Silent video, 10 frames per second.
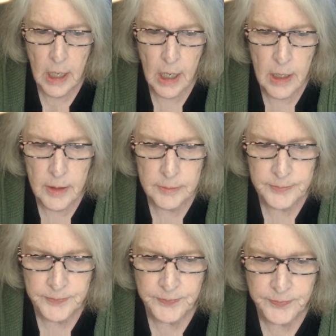
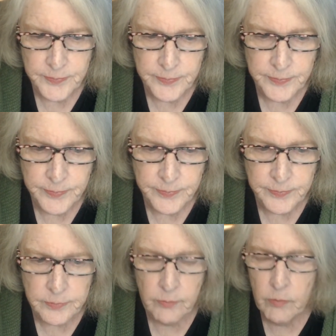
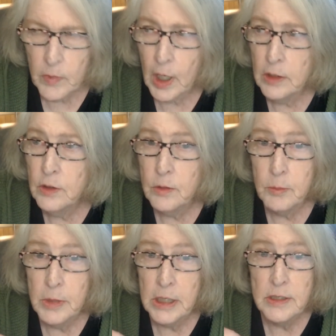
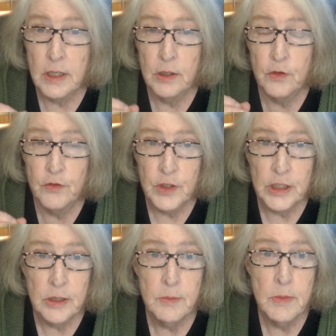Because your
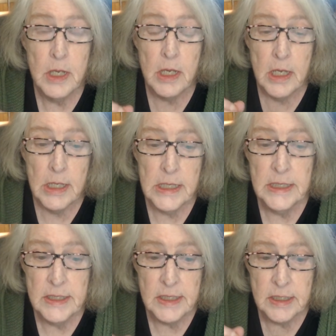victim
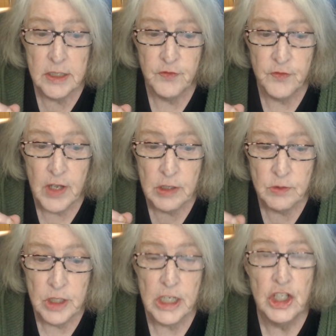is the
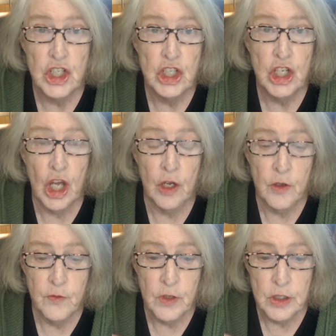foundation
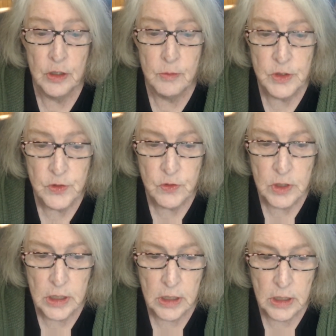of the mystery.